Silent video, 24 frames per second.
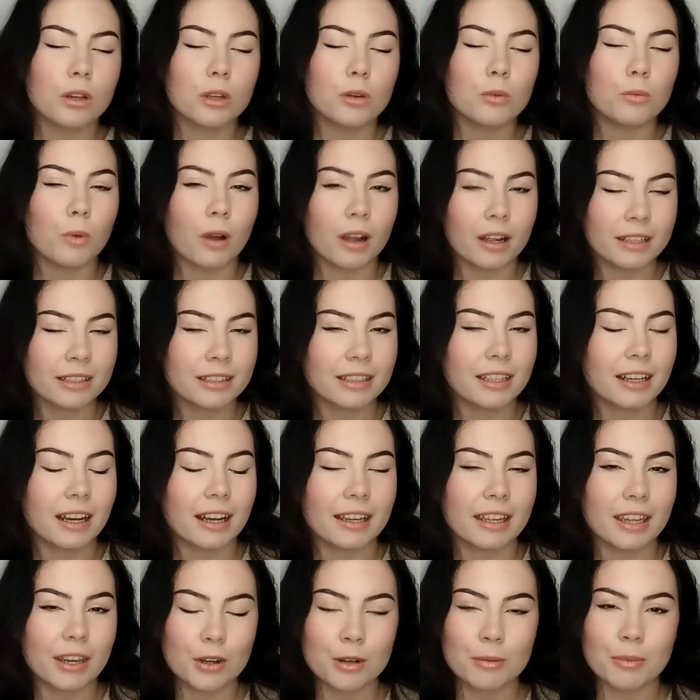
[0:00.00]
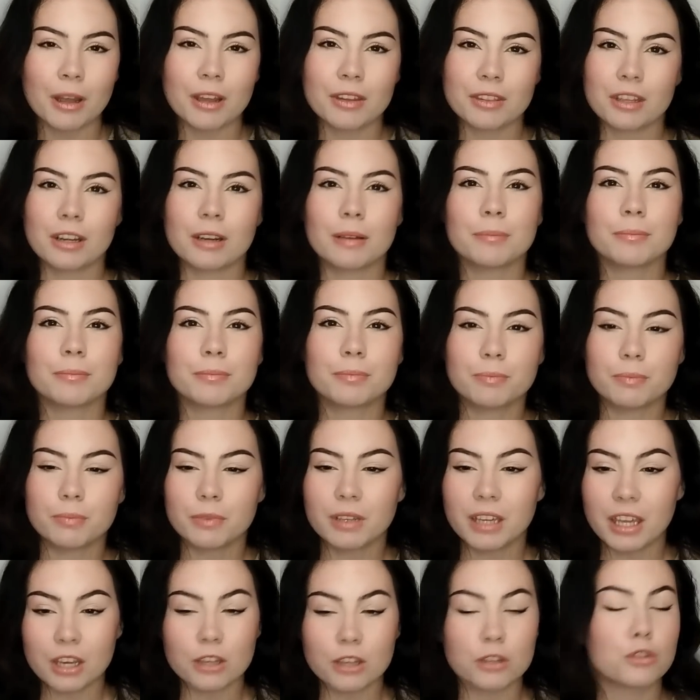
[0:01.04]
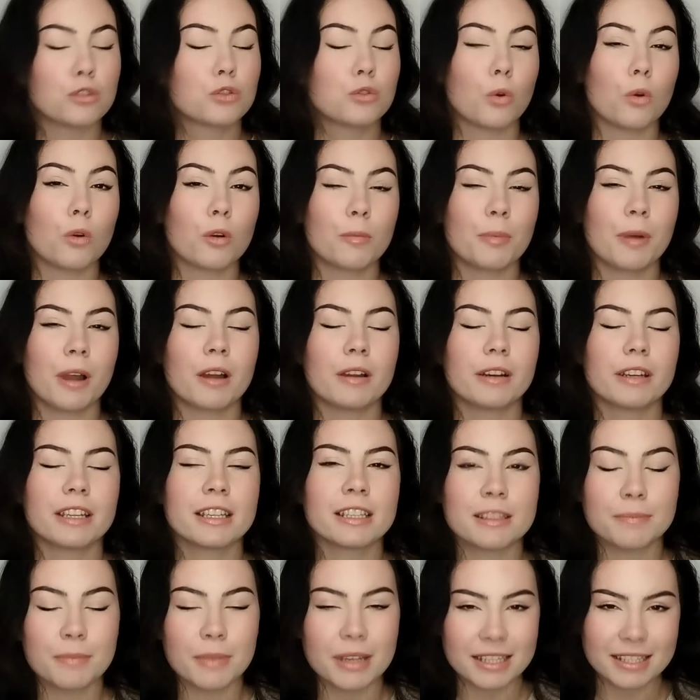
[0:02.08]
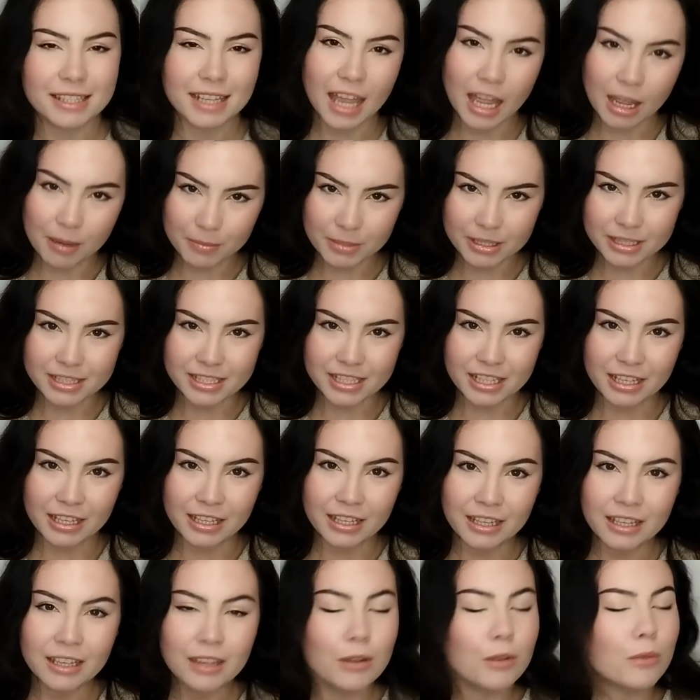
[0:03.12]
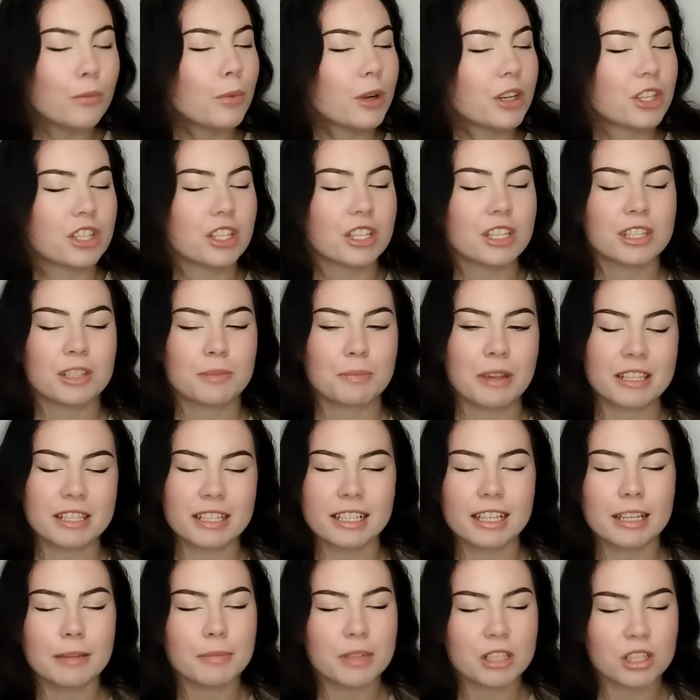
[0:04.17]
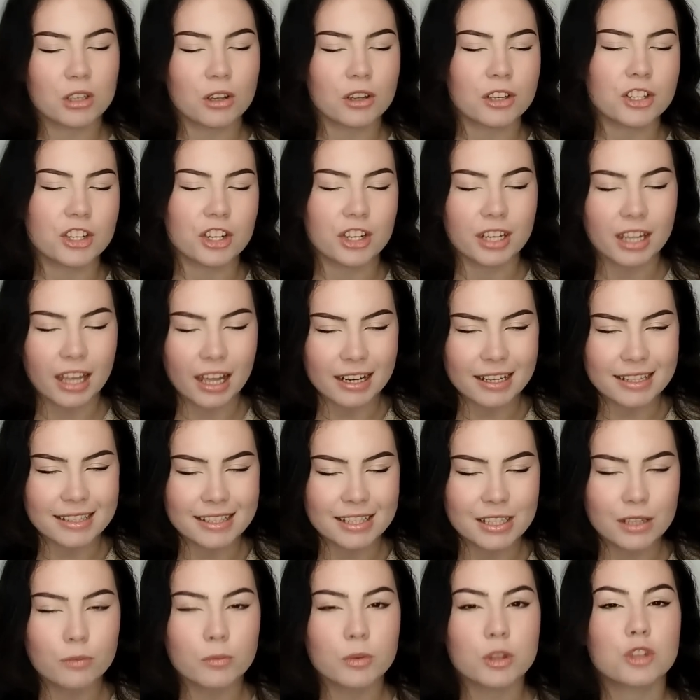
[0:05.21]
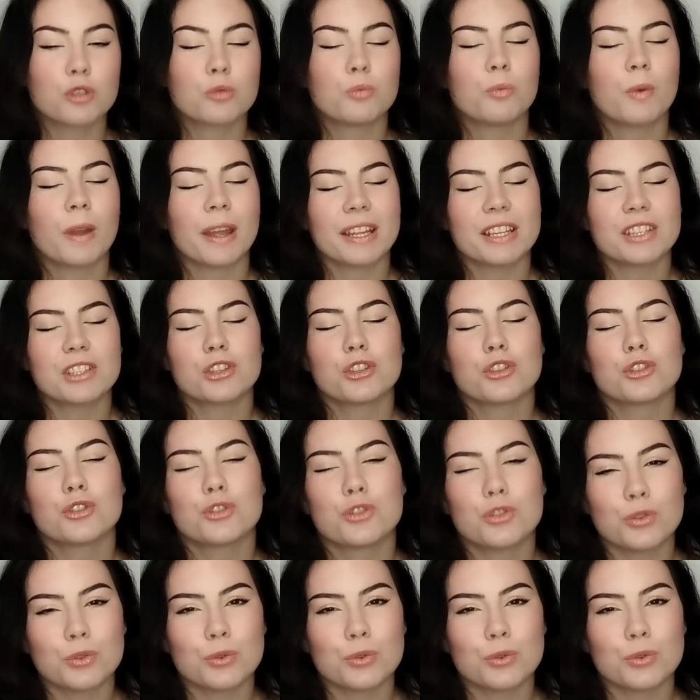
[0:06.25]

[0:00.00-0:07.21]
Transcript: only one that I care about, that I'm care to talk about, is Miss Amity, which is basically Miss Congeniality, which went